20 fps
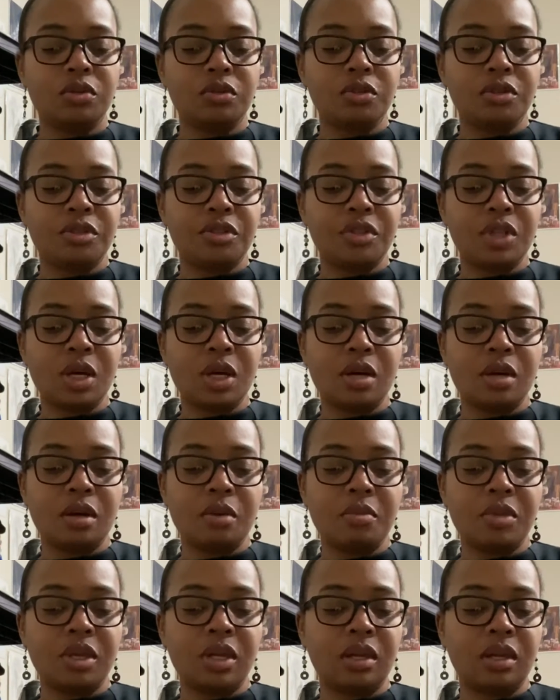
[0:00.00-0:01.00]

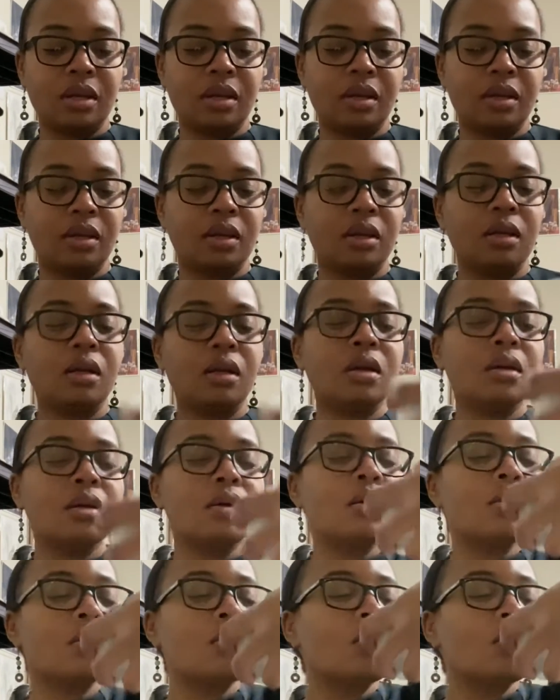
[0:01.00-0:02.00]
thumb
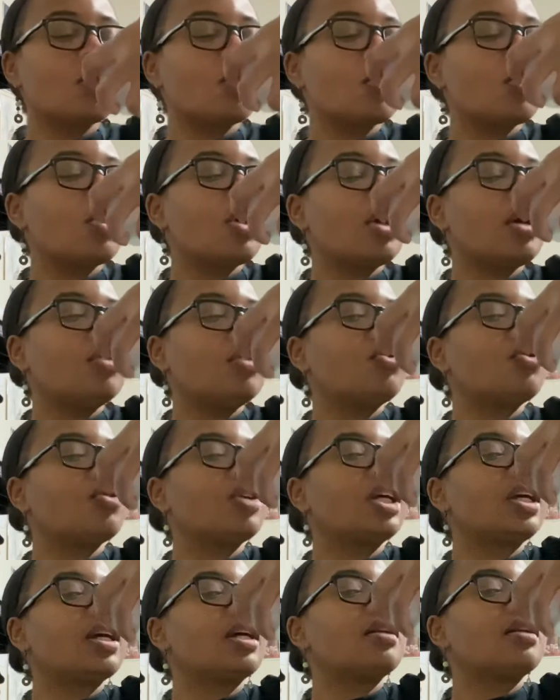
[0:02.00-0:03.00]
and
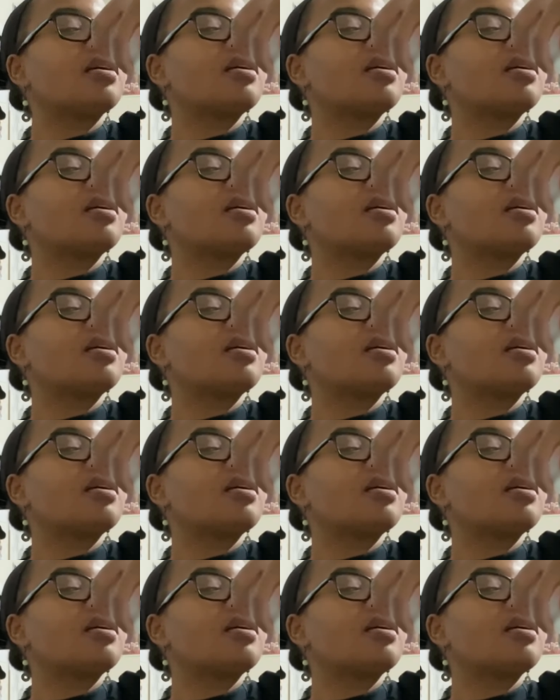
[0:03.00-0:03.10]
drink it